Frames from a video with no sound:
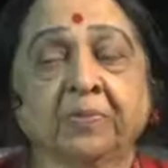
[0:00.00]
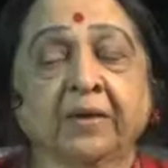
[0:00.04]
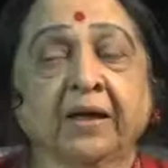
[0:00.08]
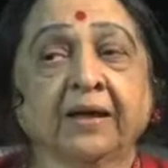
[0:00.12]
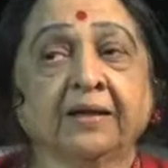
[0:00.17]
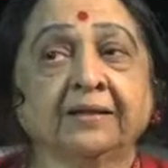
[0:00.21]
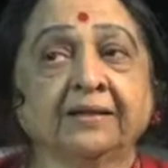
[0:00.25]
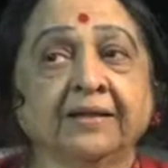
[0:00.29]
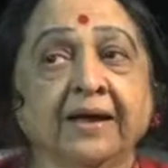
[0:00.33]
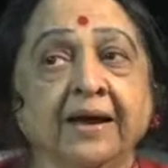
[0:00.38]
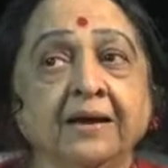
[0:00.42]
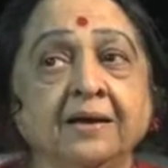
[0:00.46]

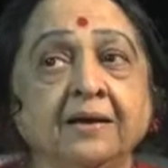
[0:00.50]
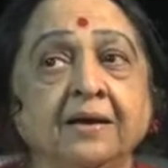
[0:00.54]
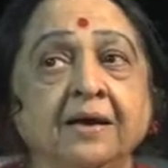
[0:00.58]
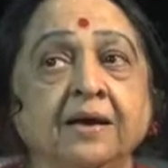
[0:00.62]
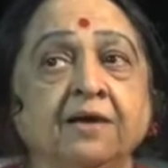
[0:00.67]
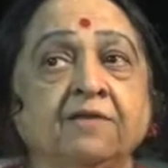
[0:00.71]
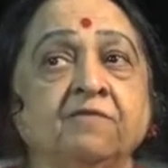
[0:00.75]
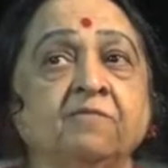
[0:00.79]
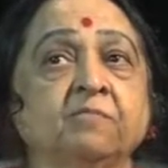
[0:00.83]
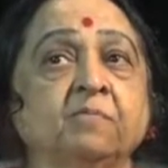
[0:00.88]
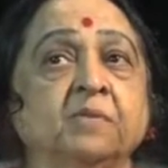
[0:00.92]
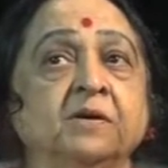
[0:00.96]
and that
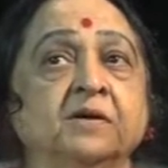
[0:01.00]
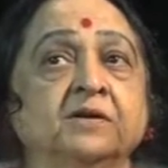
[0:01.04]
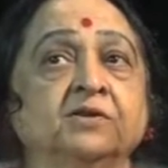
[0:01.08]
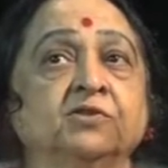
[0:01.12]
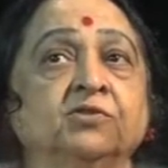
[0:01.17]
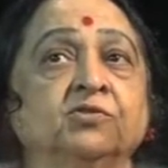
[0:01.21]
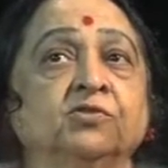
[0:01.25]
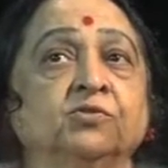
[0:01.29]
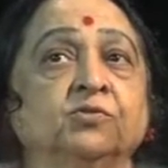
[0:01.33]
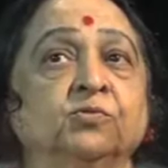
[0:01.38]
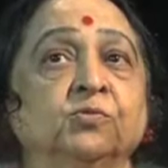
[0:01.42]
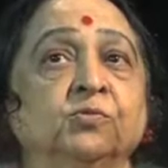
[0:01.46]
gave
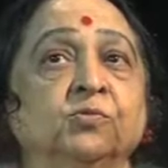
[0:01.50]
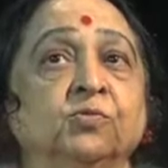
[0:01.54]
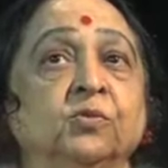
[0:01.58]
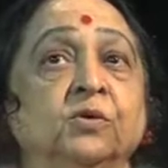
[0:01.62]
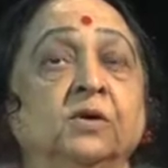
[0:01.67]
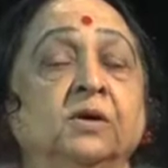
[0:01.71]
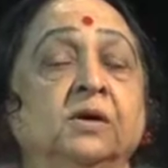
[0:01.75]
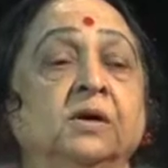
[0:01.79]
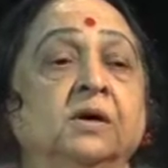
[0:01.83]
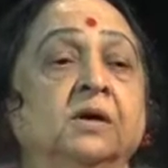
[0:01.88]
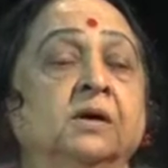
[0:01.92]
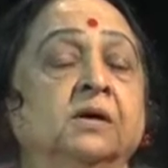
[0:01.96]
birth to
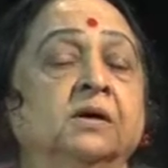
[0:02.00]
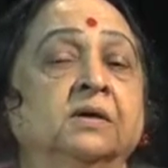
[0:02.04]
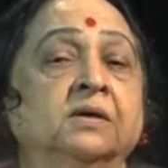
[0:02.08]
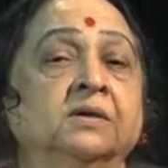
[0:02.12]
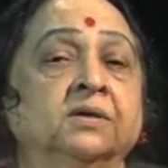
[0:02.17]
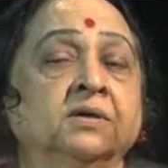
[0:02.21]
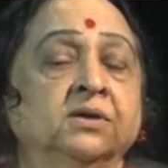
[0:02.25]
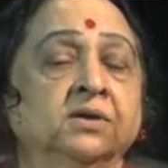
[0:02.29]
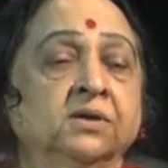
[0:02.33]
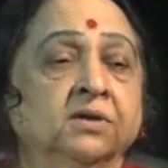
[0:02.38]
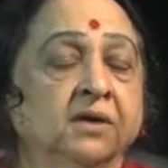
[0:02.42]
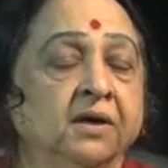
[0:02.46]

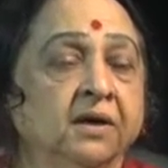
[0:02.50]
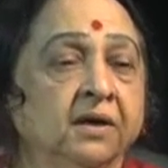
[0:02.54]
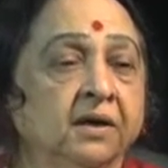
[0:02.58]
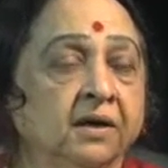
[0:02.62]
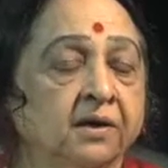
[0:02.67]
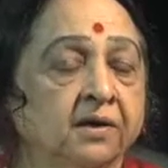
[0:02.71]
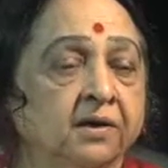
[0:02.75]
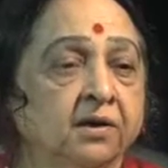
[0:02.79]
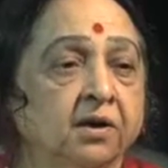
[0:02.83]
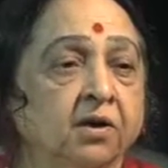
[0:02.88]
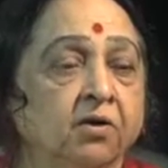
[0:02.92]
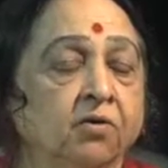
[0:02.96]
the
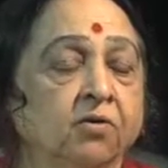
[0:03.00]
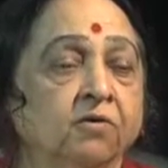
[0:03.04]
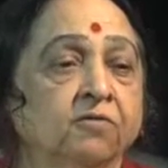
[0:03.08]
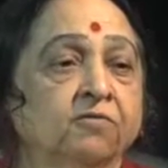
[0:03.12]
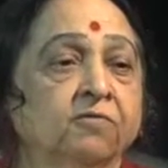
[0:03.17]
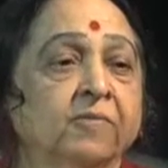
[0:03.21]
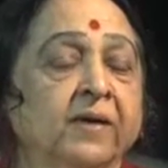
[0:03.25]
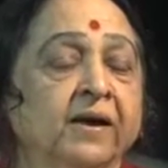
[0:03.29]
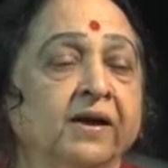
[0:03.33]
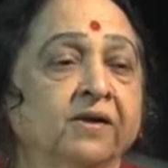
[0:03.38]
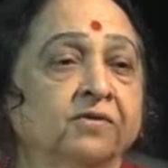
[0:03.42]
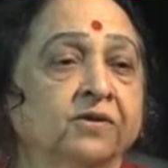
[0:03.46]
area of
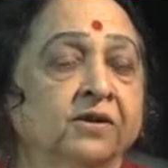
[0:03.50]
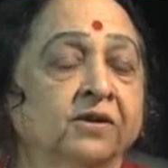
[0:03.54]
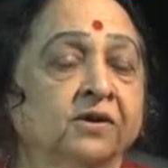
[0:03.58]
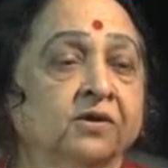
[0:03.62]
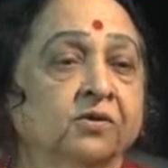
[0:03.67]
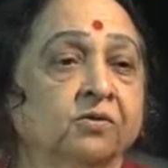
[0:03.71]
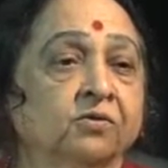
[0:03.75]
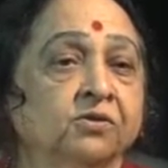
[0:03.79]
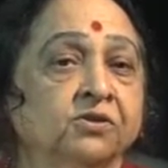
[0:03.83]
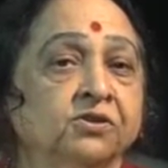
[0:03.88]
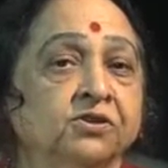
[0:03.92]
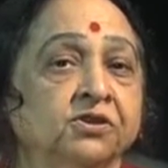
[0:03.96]

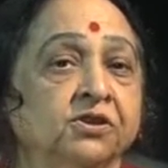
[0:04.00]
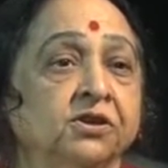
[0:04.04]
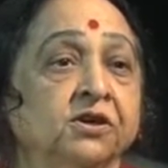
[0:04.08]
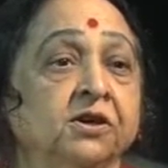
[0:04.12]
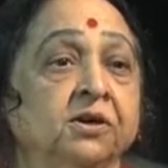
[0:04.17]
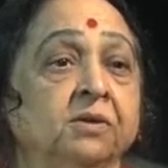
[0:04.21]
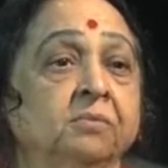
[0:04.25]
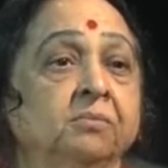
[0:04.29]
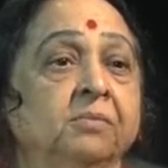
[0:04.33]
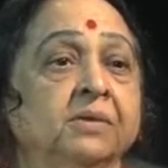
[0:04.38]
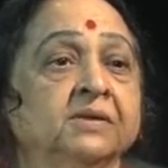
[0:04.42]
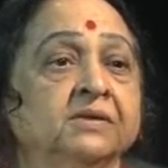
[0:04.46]
biotechnology
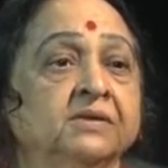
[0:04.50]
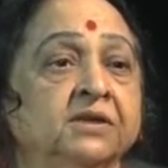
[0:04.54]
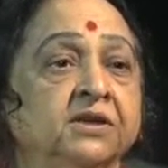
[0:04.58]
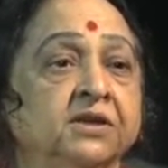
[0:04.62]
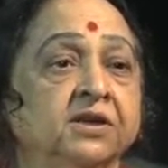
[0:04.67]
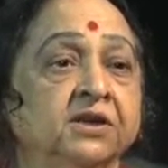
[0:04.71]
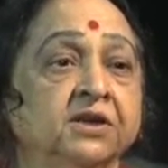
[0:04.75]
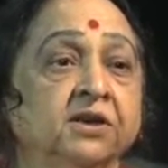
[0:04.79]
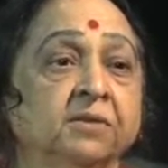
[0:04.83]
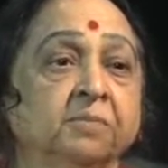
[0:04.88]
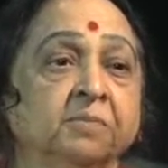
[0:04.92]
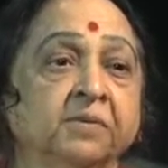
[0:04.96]
by
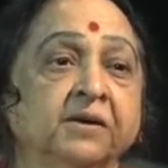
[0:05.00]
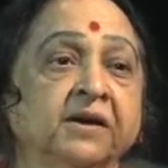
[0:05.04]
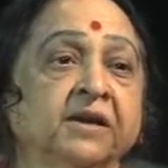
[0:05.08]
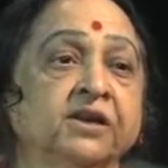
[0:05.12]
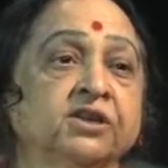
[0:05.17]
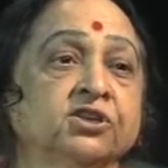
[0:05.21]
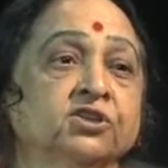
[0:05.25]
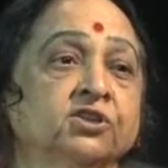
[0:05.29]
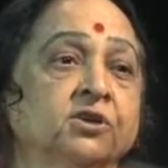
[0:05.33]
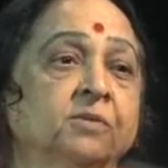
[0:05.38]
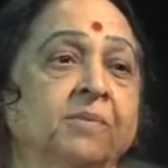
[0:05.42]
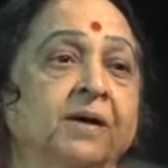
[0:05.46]
setting up a
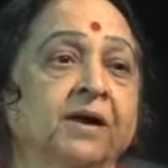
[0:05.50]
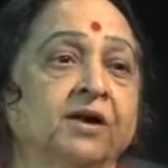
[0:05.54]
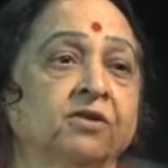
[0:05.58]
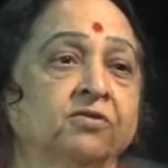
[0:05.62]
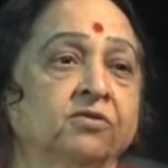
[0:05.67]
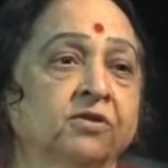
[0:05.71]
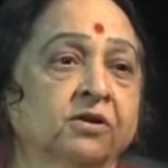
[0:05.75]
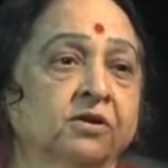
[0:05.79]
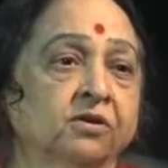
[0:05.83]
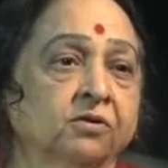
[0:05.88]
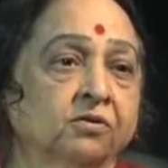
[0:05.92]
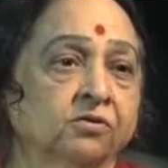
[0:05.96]
National
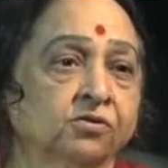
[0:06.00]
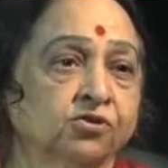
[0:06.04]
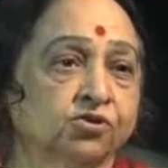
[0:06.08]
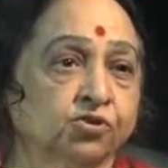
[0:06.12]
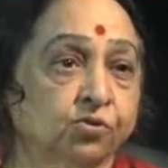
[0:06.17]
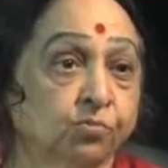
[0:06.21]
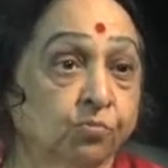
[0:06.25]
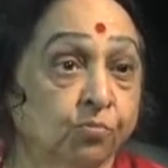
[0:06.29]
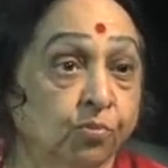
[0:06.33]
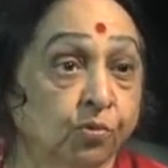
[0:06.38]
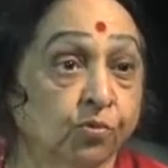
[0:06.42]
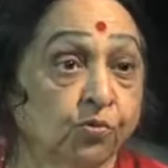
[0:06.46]

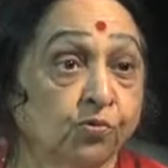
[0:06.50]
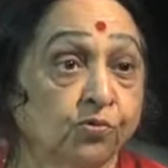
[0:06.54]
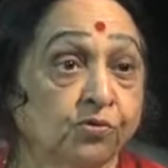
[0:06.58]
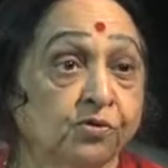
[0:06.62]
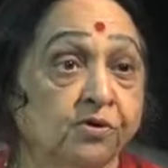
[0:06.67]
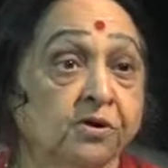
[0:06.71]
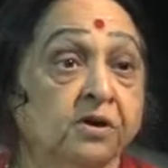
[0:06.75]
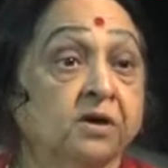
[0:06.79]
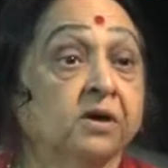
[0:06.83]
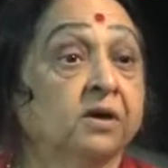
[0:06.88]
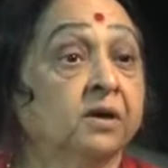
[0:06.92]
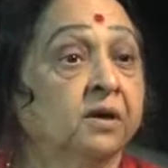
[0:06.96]
Biotechnology
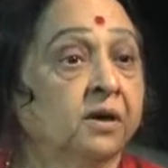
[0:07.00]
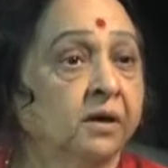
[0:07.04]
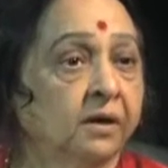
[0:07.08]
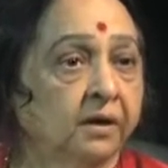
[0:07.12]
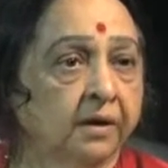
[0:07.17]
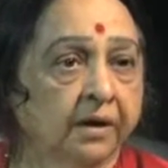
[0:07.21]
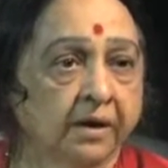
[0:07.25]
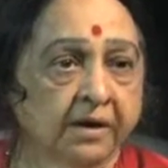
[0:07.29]
Board in